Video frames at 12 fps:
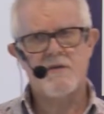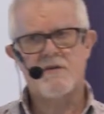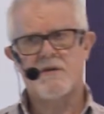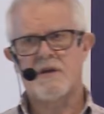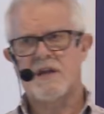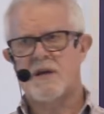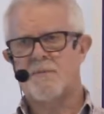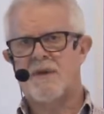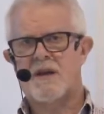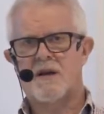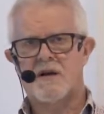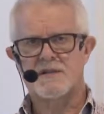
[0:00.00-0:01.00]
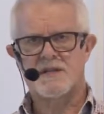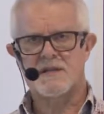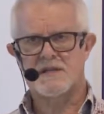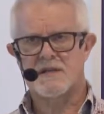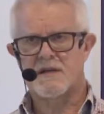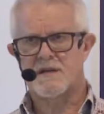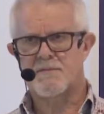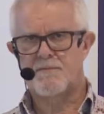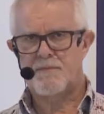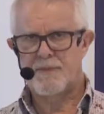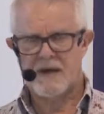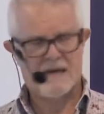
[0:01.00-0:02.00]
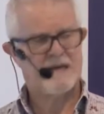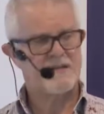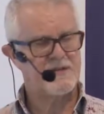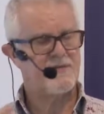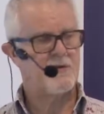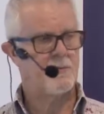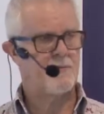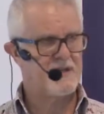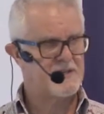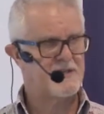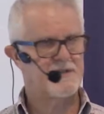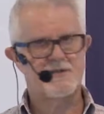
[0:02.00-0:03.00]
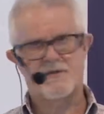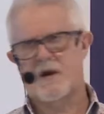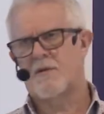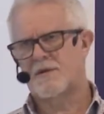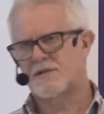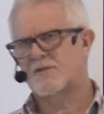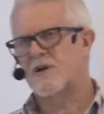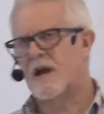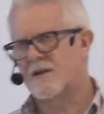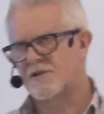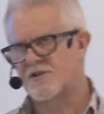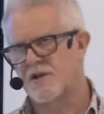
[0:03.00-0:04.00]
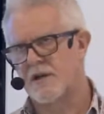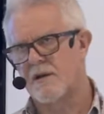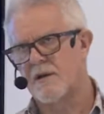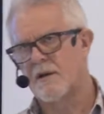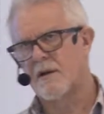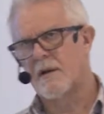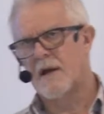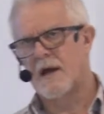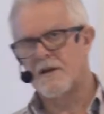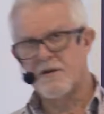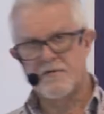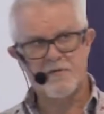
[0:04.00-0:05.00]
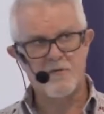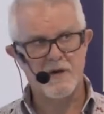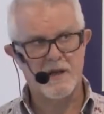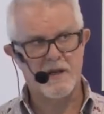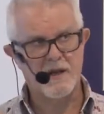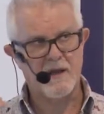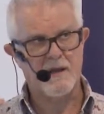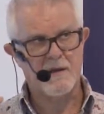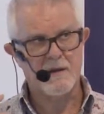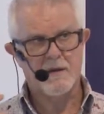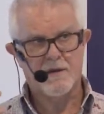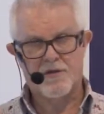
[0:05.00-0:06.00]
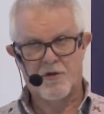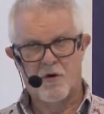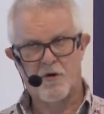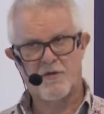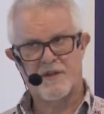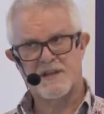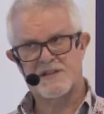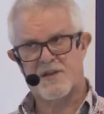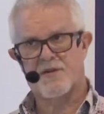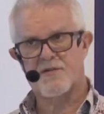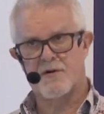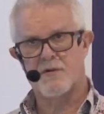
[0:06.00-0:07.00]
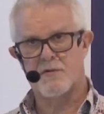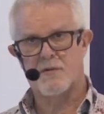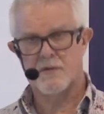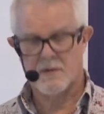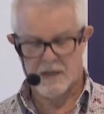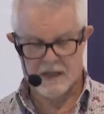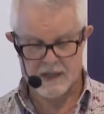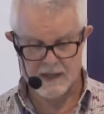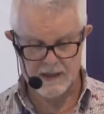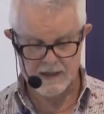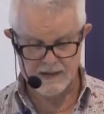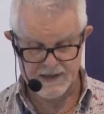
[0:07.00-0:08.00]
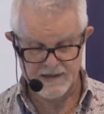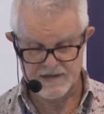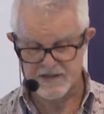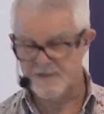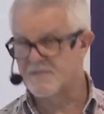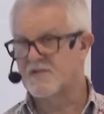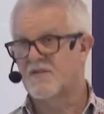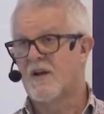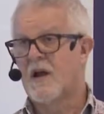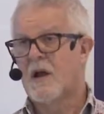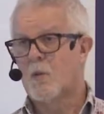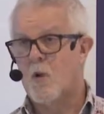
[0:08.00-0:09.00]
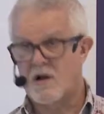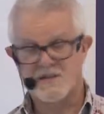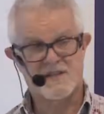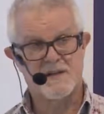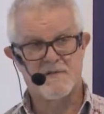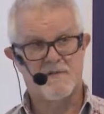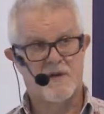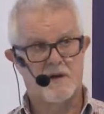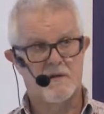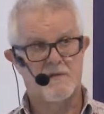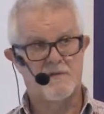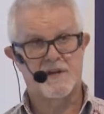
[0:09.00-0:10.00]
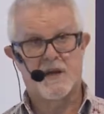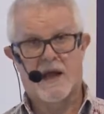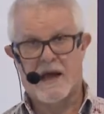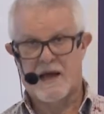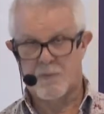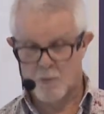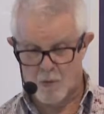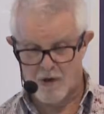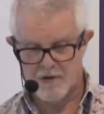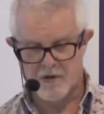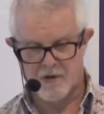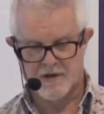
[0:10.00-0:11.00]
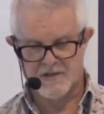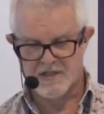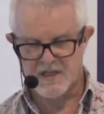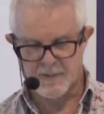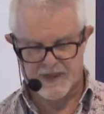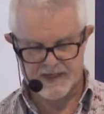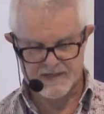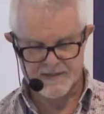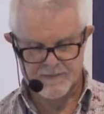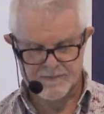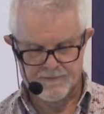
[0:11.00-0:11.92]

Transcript: doing it because it's a part of your business growth strategy, and you've really thought this through in terms of what's involved and what you're going to commit?